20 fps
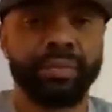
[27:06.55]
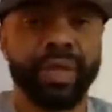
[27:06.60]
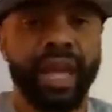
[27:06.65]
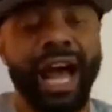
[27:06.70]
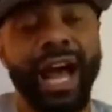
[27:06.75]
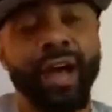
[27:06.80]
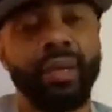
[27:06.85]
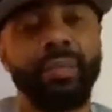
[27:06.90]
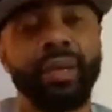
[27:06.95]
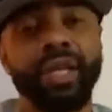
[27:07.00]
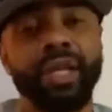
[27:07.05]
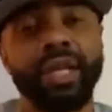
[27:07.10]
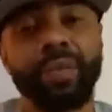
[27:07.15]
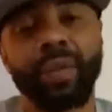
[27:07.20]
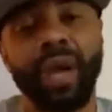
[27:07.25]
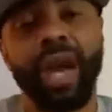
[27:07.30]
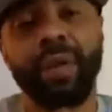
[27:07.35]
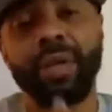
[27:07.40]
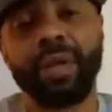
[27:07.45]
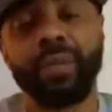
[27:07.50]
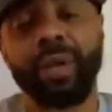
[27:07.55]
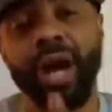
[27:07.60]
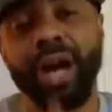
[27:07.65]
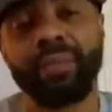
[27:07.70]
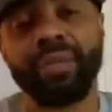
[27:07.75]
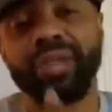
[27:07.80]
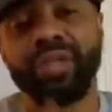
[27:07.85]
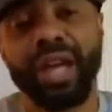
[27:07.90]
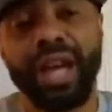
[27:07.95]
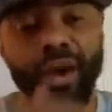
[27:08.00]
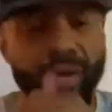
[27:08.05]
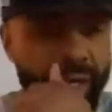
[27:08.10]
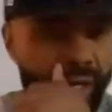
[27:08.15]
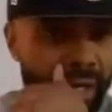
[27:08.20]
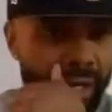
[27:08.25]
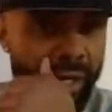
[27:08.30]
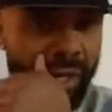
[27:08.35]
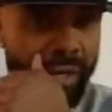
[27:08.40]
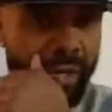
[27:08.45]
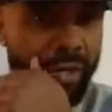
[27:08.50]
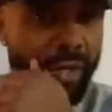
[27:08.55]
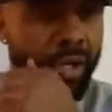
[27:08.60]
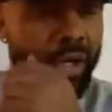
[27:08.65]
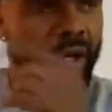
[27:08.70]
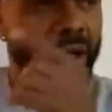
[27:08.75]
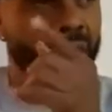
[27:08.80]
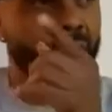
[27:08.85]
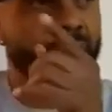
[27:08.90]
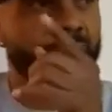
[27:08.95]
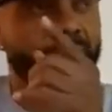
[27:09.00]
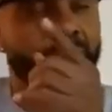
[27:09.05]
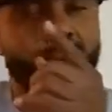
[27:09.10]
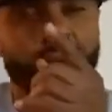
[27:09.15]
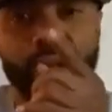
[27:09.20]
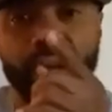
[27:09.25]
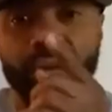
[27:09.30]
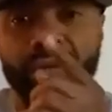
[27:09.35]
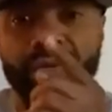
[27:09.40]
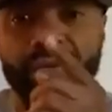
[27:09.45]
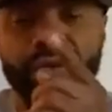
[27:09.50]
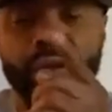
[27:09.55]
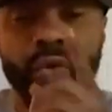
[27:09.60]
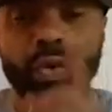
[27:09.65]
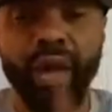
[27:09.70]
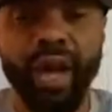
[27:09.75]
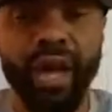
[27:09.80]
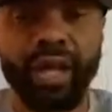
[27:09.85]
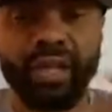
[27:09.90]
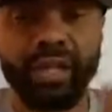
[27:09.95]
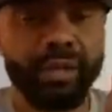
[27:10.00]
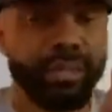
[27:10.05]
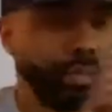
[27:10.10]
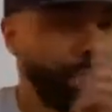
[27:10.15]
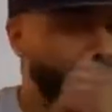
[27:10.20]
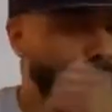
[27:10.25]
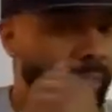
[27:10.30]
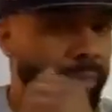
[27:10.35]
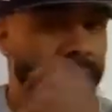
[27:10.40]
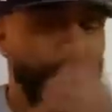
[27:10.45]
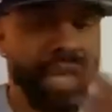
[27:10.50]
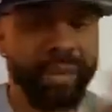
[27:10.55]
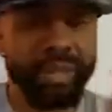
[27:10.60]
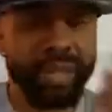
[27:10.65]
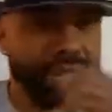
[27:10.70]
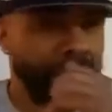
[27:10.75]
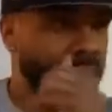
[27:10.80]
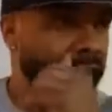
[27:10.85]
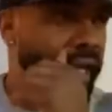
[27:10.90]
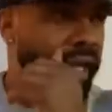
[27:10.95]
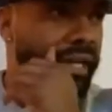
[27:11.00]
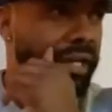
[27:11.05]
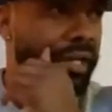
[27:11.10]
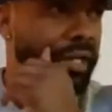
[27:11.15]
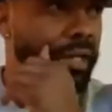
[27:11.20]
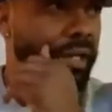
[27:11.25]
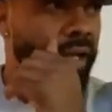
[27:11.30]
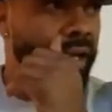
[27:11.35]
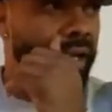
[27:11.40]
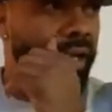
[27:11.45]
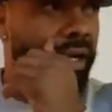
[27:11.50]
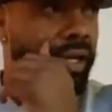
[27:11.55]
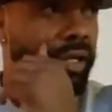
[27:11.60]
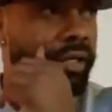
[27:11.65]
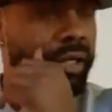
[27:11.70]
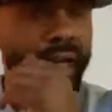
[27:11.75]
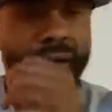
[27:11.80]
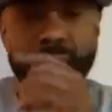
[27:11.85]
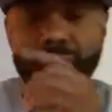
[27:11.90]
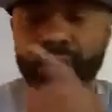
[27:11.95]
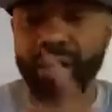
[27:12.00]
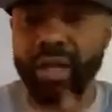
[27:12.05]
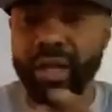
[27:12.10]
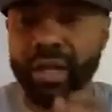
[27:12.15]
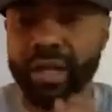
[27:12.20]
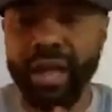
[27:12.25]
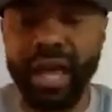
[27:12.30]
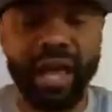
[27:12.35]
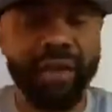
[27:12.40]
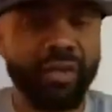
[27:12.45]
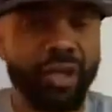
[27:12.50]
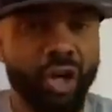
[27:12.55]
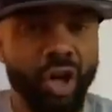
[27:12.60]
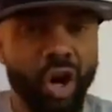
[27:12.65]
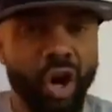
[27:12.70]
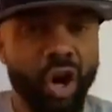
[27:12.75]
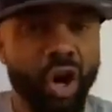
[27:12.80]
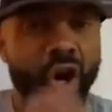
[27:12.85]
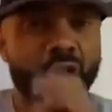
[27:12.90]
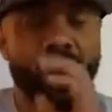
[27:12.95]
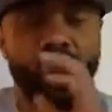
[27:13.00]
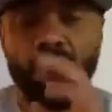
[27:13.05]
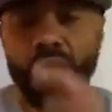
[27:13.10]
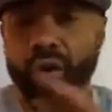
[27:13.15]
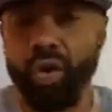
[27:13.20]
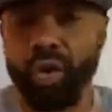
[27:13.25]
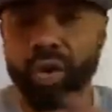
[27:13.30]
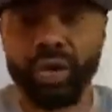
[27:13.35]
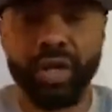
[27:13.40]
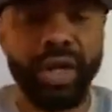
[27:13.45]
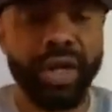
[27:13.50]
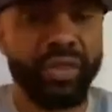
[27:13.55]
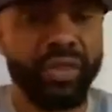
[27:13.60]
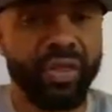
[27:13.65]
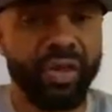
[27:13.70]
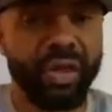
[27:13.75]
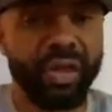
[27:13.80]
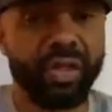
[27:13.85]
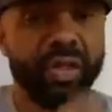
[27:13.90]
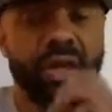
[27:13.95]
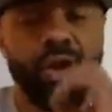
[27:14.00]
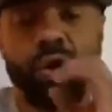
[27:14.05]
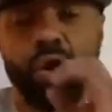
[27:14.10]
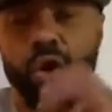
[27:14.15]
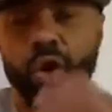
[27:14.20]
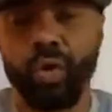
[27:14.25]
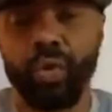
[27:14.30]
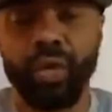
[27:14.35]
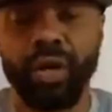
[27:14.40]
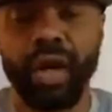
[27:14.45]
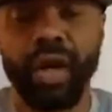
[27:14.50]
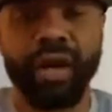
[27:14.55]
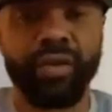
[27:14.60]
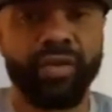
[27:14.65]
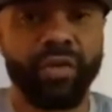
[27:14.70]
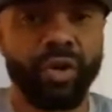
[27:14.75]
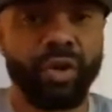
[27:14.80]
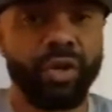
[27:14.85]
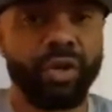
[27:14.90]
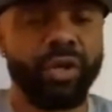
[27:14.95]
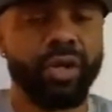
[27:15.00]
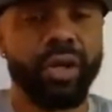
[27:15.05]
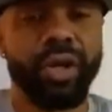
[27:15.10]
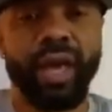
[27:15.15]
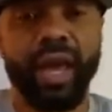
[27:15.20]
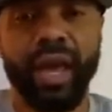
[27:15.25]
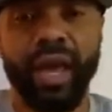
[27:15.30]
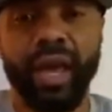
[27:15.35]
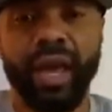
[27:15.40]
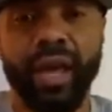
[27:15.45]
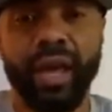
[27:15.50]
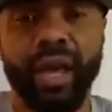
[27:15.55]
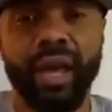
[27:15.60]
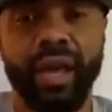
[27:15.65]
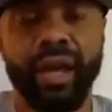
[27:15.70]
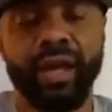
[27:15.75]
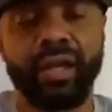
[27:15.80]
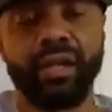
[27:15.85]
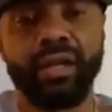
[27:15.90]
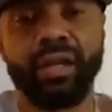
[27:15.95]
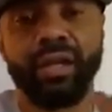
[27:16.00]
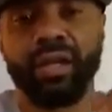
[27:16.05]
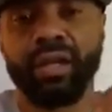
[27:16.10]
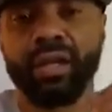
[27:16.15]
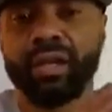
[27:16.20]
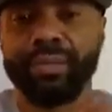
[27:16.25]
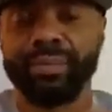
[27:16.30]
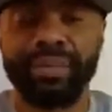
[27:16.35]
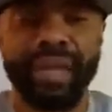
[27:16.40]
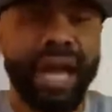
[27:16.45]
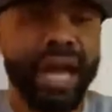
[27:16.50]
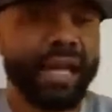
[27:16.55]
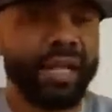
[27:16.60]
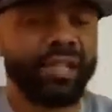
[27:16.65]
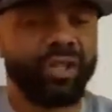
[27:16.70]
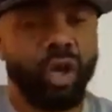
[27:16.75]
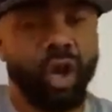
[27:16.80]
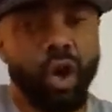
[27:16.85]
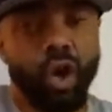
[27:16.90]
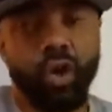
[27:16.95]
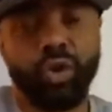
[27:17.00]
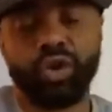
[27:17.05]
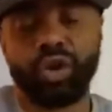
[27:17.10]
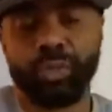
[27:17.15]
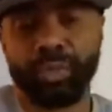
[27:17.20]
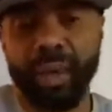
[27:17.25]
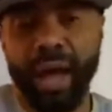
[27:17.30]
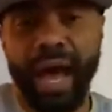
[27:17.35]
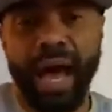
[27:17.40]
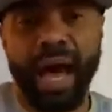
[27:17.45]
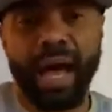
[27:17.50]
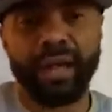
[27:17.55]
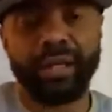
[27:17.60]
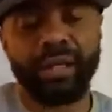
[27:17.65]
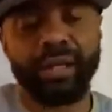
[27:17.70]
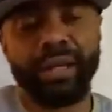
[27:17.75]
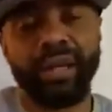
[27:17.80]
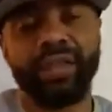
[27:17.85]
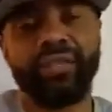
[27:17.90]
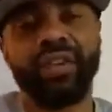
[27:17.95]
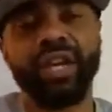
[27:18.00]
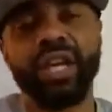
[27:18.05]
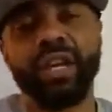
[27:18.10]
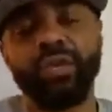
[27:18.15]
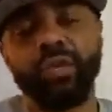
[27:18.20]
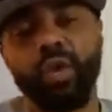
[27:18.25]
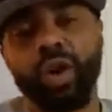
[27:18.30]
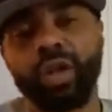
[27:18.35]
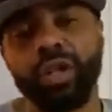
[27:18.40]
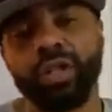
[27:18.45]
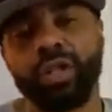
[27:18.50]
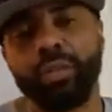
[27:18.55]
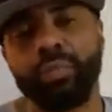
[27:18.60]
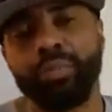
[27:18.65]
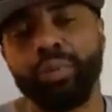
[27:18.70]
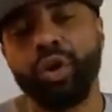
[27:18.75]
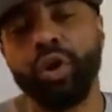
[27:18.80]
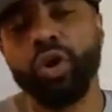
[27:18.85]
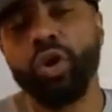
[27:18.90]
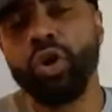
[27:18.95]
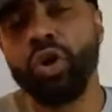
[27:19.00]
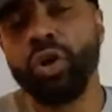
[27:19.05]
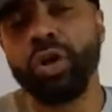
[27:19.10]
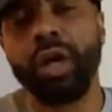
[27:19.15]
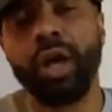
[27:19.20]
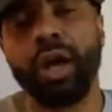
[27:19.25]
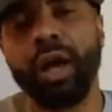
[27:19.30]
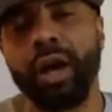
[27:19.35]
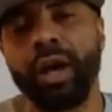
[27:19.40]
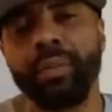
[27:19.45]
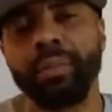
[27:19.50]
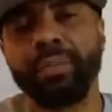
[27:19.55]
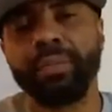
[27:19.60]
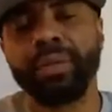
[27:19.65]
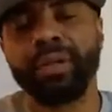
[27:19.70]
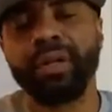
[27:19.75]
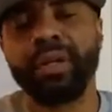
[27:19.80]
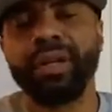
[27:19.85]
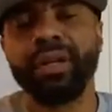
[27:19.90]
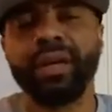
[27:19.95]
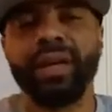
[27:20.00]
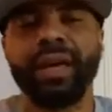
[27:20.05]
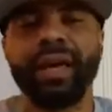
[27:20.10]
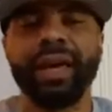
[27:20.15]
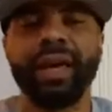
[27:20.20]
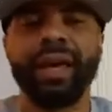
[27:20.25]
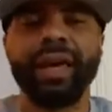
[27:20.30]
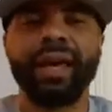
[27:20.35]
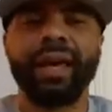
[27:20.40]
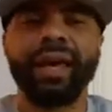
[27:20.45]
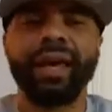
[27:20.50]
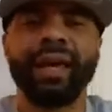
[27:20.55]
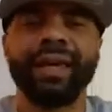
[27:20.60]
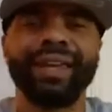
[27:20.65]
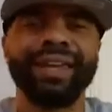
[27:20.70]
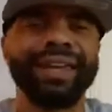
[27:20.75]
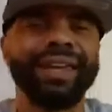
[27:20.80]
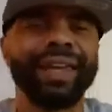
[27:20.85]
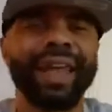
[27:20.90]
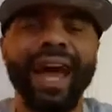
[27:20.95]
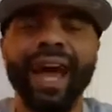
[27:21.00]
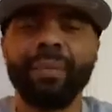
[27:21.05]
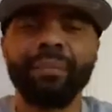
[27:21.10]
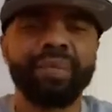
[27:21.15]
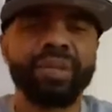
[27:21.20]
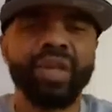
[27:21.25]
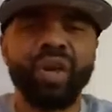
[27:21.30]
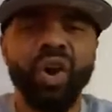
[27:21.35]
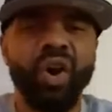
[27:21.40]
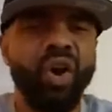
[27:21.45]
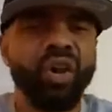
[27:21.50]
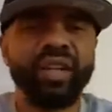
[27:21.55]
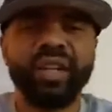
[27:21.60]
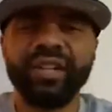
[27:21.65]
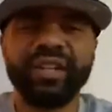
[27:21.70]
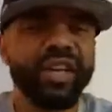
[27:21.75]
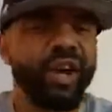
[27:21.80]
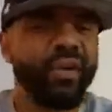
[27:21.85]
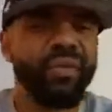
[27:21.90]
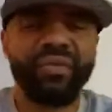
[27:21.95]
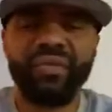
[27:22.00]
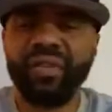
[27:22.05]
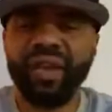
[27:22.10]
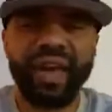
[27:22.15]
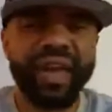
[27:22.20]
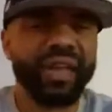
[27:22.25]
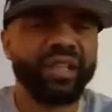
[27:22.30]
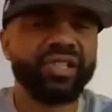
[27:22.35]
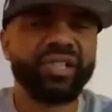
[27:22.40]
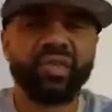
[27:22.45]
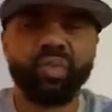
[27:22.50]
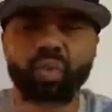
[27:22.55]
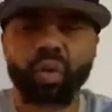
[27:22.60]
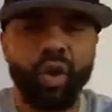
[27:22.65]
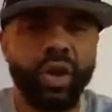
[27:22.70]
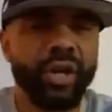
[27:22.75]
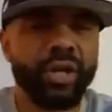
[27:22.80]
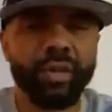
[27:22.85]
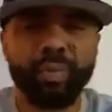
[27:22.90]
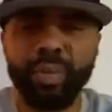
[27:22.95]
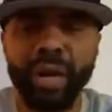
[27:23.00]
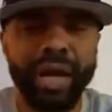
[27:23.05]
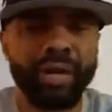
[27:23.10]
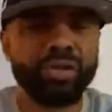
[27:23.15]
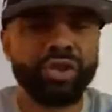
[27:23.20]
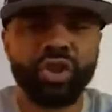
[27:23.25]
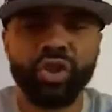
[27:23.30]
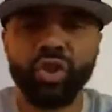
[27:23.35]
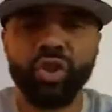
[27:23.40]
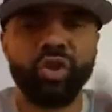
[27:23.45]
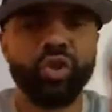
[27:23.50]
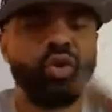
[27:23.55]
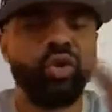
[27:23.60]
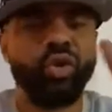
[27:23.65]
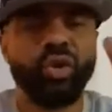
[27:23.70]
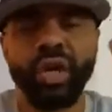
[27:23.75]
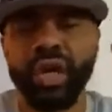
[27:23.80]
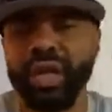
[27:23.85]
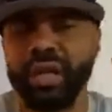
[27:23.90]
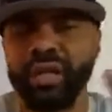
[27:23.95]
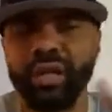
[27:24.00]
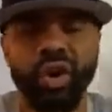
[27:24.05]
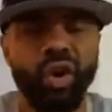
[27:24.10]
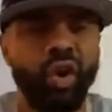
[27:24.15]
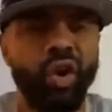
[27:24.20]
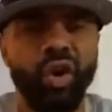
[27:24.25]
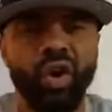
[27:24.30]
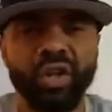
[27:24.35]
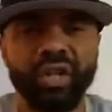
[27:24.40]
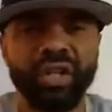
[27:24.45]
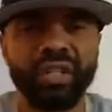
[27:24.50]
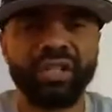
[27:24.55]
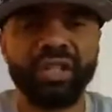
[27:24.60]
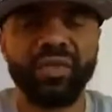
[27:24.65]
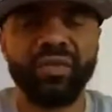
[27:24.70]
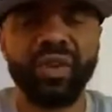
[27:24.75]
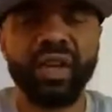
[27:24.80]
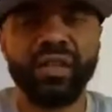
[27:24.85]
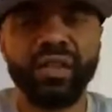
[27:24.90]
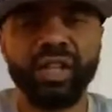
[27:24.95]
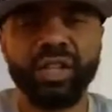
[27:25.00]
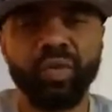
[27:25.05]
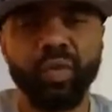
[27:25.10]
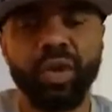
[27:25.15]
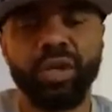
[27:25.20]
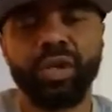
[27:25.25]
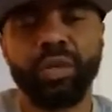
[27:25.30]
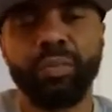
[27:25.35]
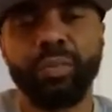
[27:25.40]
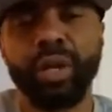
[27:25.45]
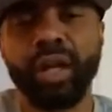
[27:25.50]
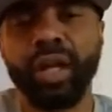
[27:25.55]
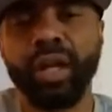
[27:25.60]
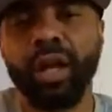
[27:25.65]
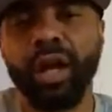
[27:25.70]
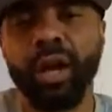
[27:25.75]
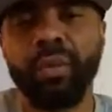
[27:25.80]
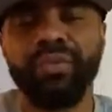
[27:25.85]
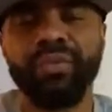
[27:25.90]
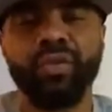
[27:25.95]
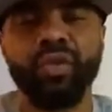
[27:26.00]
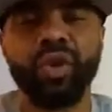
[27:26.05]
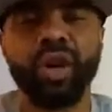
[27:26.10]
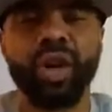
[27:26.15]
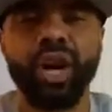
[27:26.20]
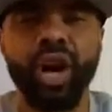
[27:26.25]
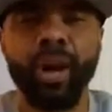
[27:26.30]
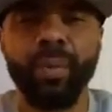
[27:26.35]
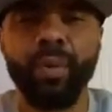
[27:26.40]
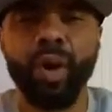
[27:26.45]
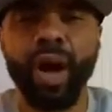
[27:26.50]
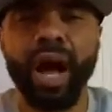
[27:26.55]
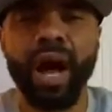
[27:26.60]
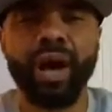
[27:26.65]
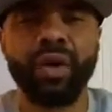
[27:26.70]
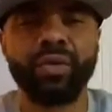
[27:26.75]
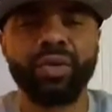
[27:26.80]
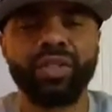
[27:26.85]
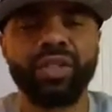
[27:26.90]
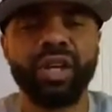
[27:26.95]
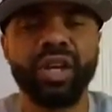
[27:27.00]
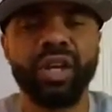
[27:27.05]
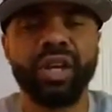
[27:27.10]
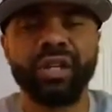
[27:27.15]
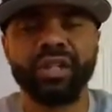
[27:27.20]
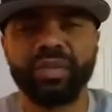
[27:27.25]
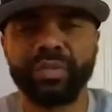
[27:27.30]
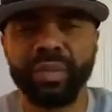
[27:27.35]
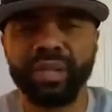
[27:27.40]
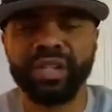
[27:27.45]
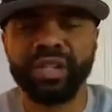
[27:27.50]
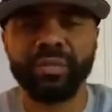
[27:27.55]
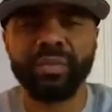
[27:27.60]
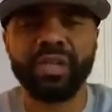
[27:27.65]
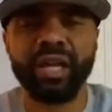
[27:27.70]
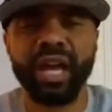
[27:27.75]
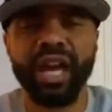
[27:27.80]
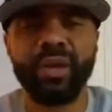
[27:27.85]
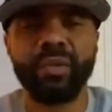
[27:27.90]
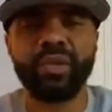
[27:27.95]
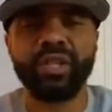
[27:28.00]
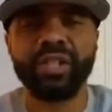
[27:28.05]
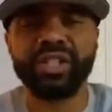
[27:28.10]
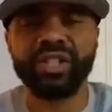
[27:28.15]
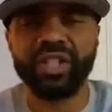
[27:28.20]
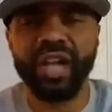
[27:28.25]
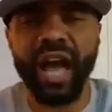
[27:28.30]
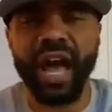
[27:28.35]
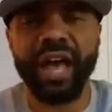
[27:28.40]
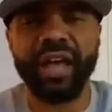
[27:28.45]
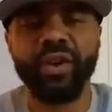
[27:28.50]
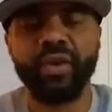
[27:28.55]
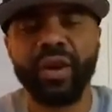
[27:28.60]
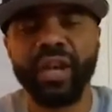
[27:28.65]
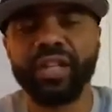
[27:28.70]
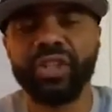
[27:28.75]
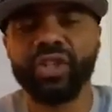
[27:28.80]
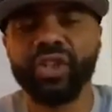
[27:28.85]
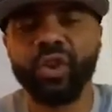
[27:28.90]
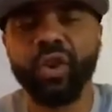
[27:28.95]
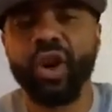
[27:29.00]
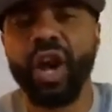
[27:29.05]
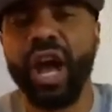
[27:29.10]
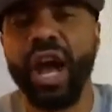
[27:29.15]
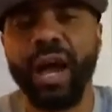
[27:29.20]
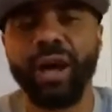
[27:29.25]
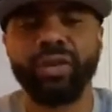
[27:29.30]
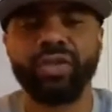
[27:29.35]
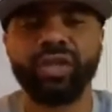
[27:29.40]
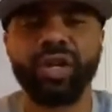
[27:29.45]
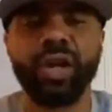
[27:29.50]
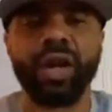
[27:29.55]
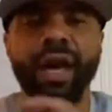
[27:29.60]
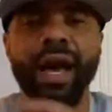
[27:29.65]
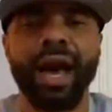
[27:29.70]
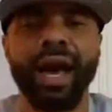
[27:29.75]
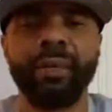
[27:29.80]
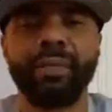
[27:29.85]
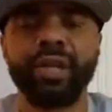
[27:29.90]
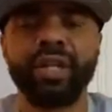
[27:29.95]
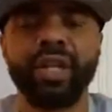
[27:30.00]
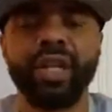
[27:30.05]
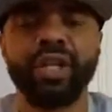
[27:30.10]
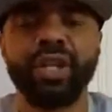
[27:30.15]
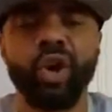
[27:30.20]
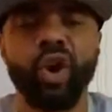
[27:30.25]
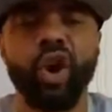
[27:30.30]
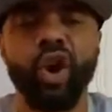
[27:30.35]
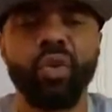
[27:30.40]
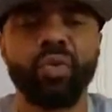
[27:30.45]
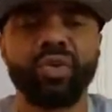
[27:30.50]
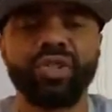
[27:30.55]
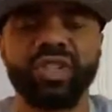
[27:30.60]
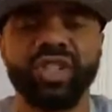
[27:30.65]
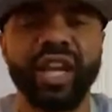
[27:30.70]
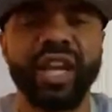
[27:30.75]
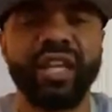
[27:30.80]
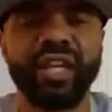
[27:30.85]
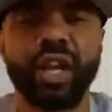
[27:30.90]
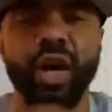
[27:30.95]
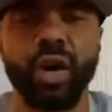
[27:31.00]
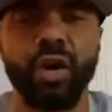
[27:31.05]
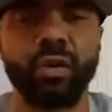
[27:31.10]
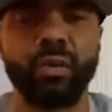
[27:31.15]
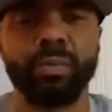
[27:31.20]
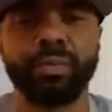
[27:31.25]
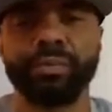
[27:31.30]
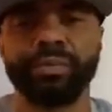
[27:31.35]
How many baby mamas out here, if you had a baby daddy that really didn't have a car or nothing or whatever, and not his own spot, if he wanted to pull up and not be all in your face, worried about you and all this, if he just wanted to pull up for a couple hours and spend some time with his child at your house, how many of y'all would say no?